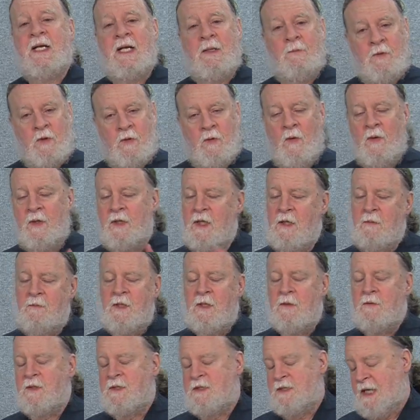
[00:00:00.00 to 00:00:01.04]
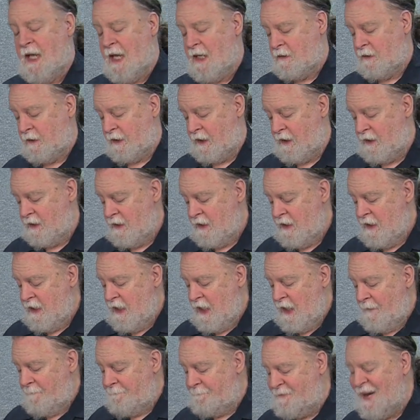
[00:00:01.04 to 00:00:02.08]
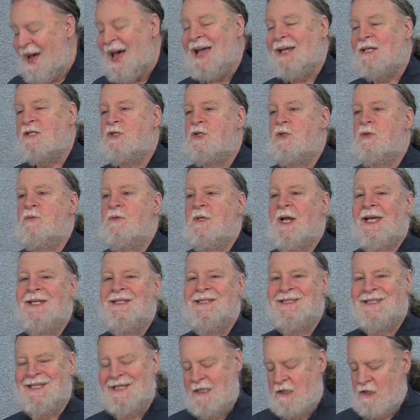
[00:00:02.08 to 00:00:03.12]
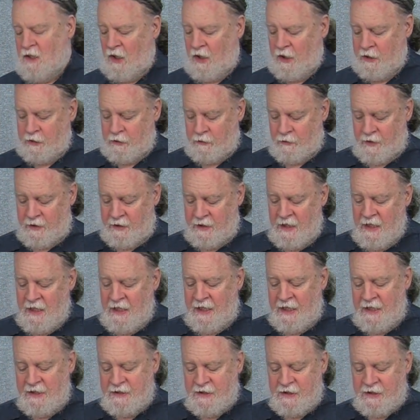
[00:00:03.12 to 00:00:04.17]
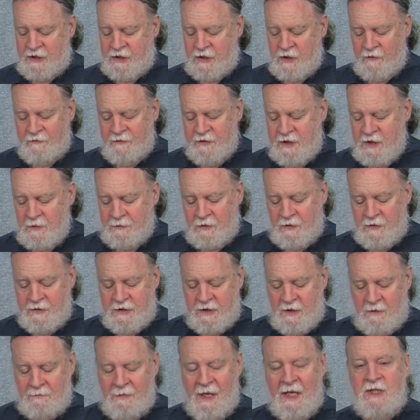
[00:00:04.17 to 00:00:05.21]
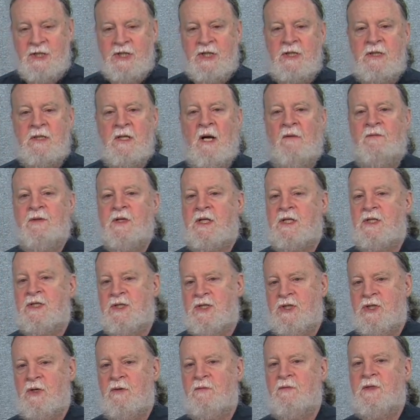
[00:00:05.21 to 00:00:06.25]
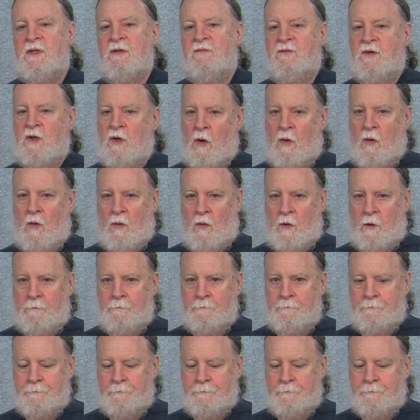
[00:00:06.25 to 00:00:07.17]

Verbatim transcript: and I'm quoting him here exactly, back to 1900 is a serviceable summation of the conservative goal.